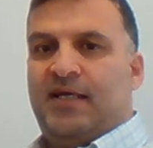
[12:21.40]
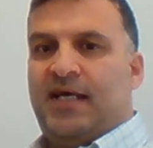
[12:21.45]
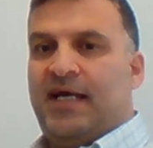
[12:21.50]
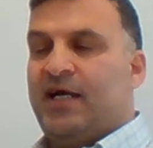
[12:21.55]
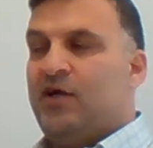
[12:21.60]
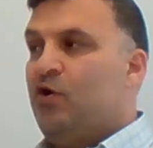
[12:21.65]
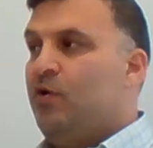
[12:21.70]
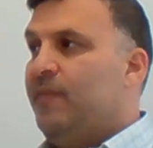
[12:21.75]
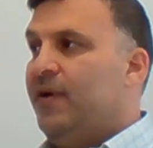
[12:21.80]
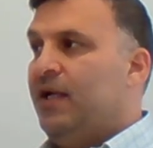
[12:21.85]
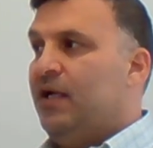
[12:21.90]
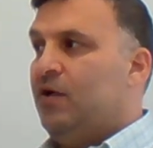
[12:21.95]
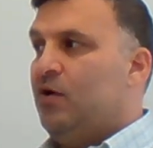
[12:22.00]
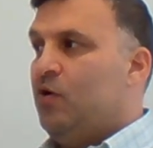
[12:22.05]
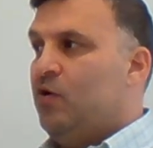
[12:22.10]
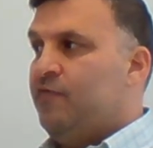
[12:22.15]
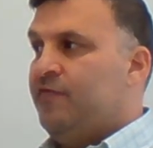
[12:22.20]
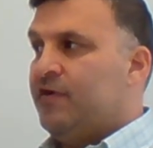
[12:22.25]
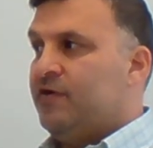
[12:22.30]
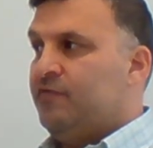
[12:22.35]
a global
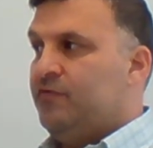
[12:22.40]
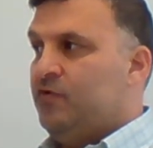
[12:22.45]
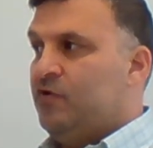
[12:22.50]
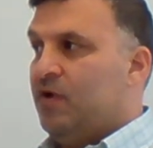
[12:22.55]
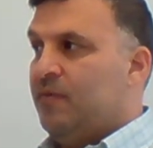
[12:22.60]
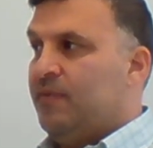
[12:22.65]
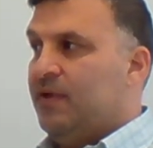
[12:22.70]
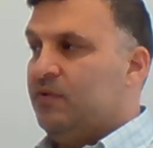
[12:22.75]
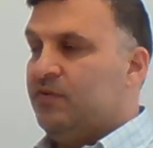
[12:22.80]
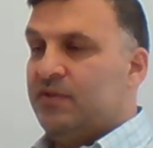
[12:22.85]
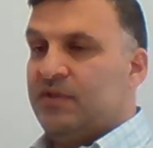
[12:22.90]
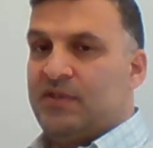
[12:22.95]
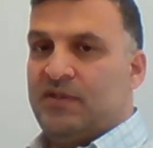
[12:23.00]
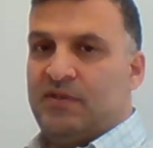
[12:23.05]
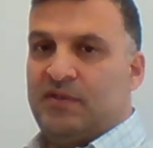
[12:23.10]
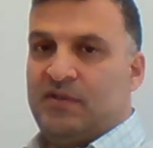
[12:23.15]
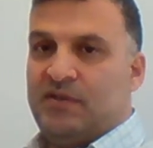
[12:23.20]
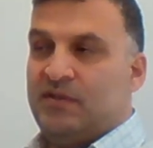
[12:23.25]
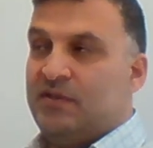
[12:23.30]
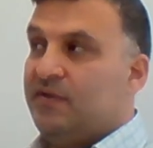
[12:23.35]
overview about
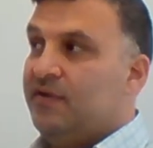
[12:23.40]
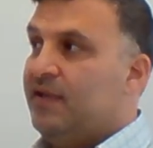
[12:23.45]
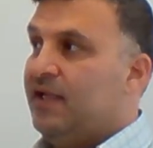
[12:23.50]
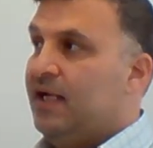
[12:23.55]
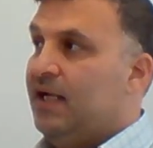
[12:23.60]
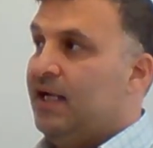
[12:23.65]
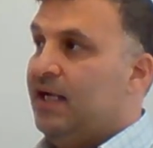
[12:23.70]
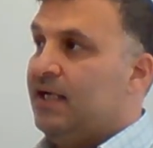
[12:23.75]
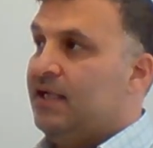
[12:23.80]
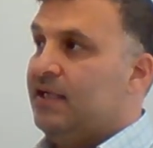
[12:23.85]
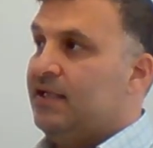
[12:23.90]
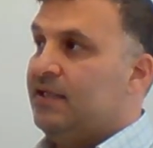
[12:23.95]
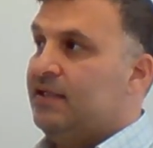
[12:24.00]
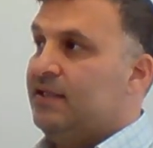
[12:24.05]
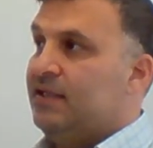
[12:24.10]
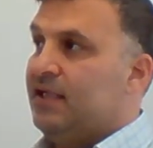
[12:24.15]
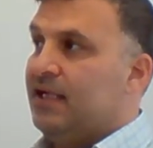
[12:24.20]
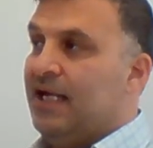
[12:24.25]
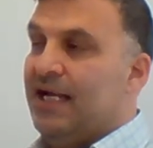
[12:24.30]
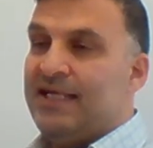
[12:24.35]
the
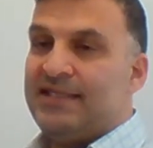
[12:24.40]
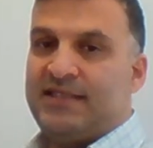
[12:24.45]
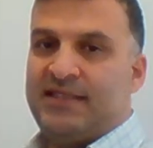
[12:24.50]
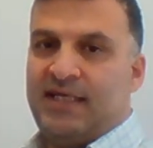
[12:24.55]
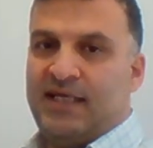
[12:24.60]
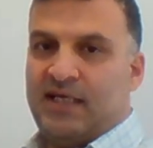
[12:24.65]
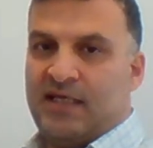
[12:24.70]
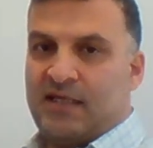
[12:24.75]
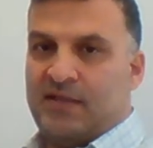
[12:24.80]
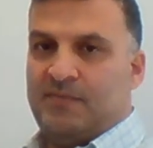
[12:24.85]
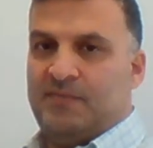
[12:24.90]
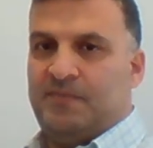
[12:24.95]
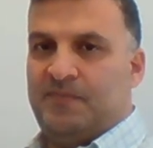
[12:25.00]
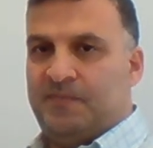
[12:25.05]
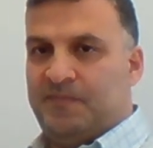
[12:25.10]
class diagram.